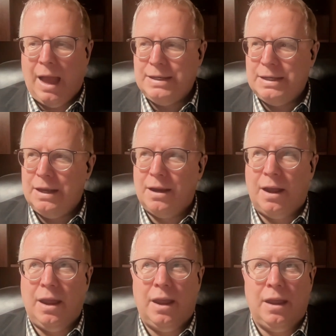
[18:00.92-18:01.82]
did
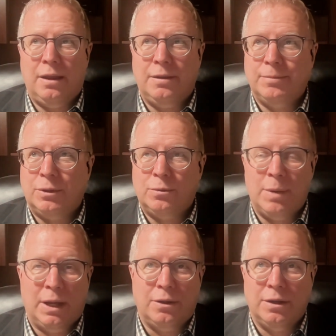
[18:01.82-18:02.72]
a, oh
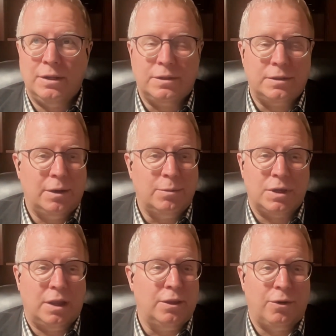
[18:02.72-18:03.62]
my goodness, it was
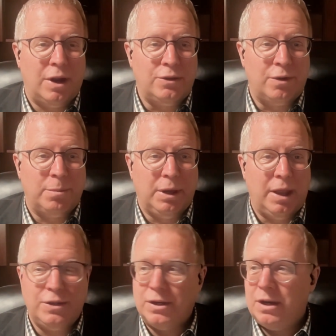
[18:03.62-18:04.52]
like the Great
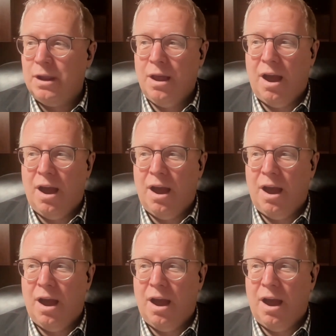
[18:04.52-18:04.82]
Tribulation,